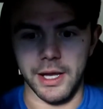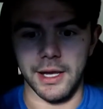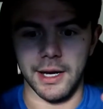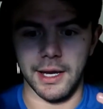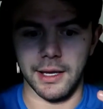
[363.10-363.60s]
it,
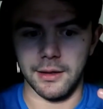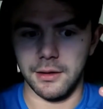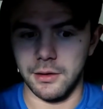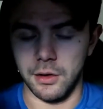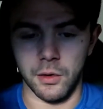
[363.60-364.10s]
and I,
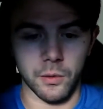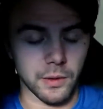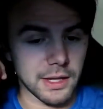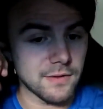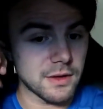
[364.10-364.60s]
you
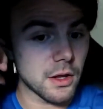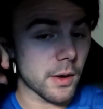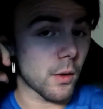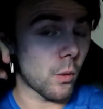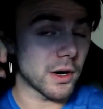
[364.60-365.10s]
know, even though
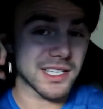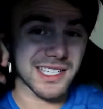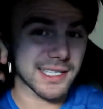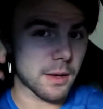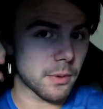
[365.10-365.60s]
I want it
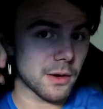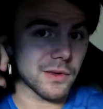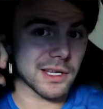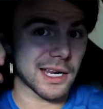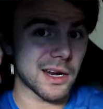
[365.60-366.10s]
to sound
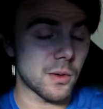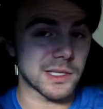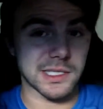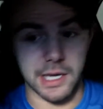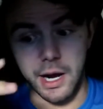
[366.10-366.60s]
perfect, I know
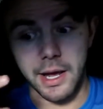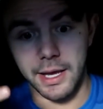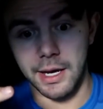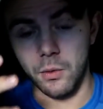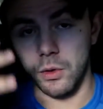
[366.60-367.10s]
it's
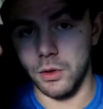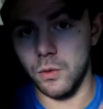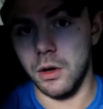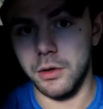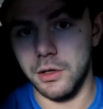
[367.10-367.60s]
not, and I want
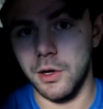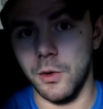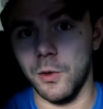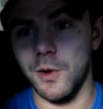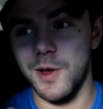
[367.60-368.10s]
you all to
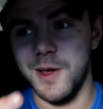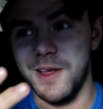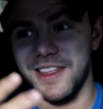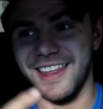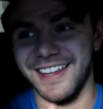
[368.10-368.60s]
know
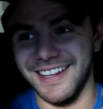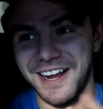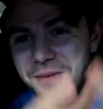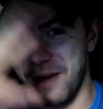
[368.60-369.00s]
that none of